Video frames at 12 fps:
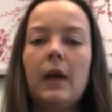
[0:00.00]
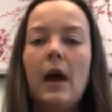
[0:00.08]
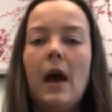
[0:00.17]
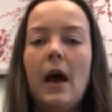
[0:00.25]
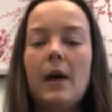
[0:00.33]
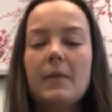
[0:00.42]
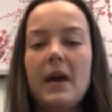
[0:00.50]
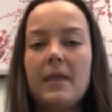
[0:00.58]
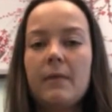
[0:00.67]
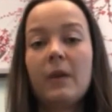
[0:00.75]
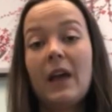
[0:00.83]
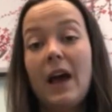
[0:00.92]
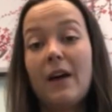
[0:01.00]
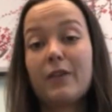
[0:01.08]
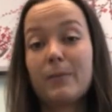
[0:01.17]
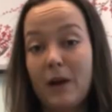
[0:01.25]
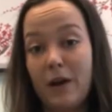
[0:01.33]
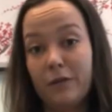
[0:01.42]
And then we have the
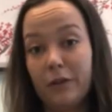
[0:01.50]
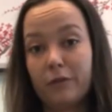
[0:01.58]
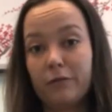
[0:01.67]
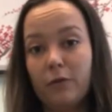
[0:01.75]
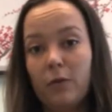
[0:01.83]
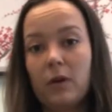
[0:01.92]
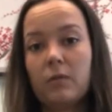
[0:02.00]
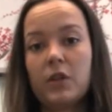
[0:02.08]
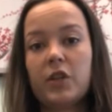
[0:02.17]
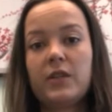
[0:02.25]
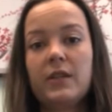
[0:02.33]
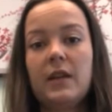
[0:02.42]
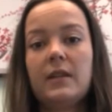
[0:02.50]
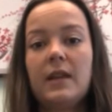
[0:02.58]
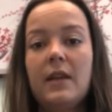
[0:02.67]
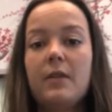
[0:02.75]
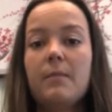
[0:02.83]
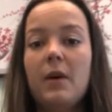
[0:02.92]
pelvic floor, which sits
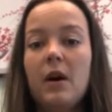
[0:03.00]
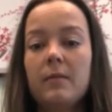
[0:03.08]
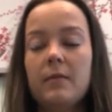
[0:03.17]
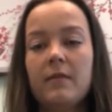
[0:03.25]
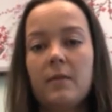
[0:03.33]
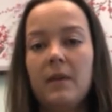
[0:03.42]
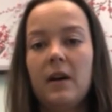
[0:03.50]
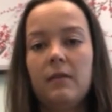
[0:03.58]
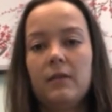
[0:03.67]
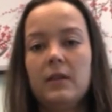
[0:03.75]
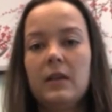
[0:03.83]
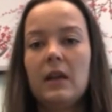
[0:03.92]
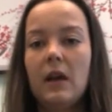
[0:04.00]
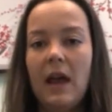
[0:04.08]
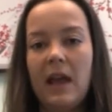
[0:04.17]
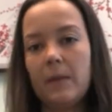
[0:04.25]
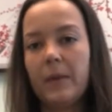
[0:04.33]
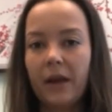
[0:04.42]
at the bottom of the pelvis in a
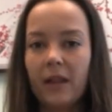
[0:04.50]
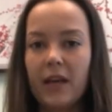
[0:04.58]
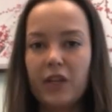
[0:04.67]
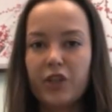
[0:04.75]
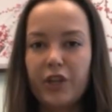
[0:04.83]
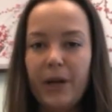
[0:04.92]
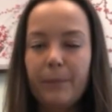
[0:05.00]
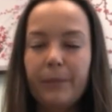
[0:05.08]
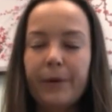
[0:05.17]
hammock-like shape.